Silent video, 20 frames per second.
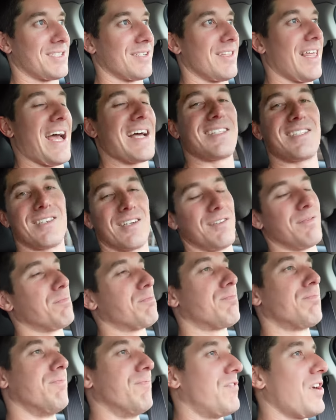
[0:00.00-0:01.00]
So that's
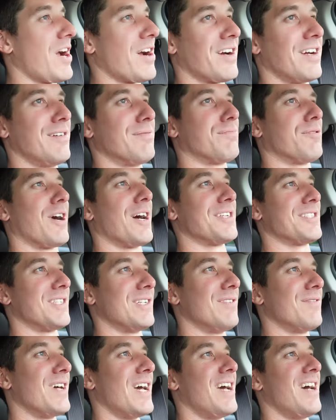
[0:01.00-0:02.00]
very
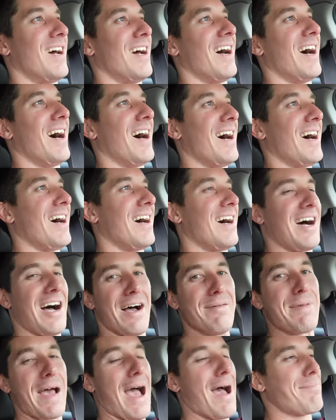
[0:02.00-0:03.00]
impressive. Uh,
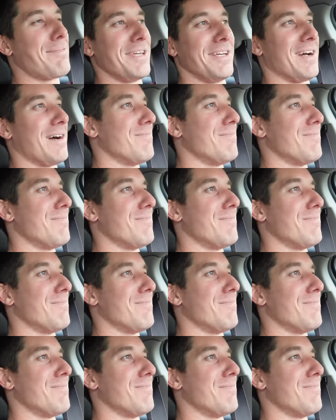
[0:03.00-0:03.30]
I'm happy.